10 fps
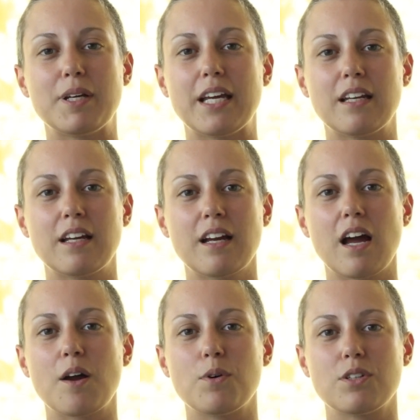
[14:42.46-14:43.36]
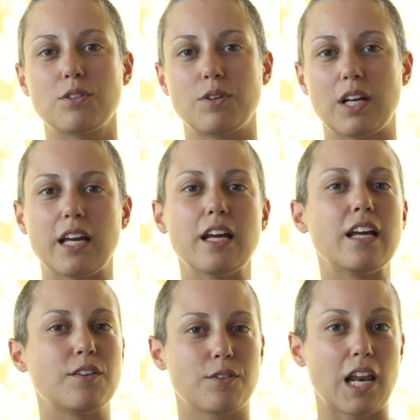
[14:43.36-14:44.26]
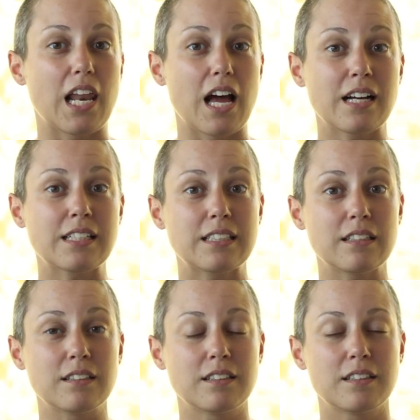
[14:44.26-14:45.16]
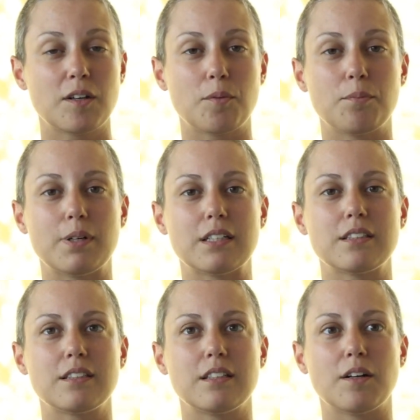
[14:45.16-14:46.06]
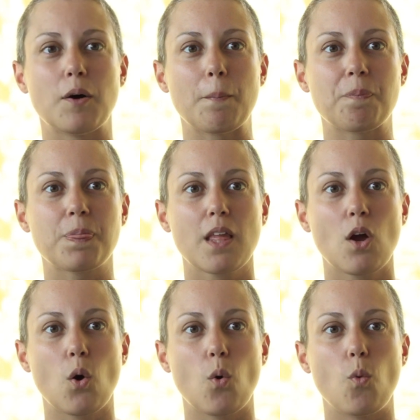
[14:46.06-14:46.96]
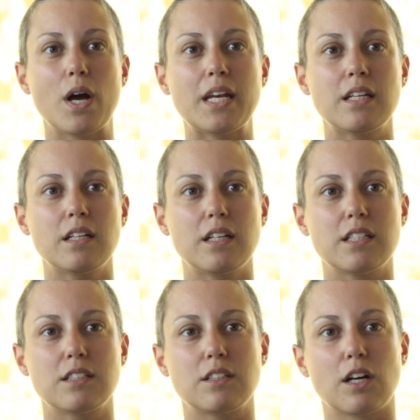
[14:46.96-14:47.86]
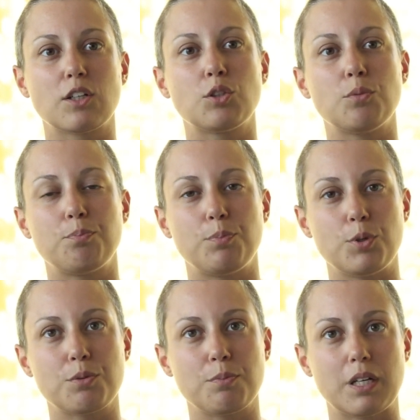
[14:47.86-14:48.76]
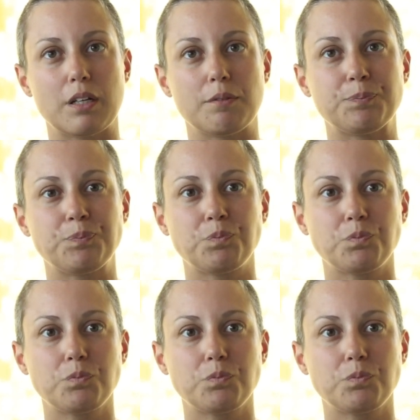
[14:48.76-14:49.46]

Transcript: the beginning, I was really in relax, but when it started to push me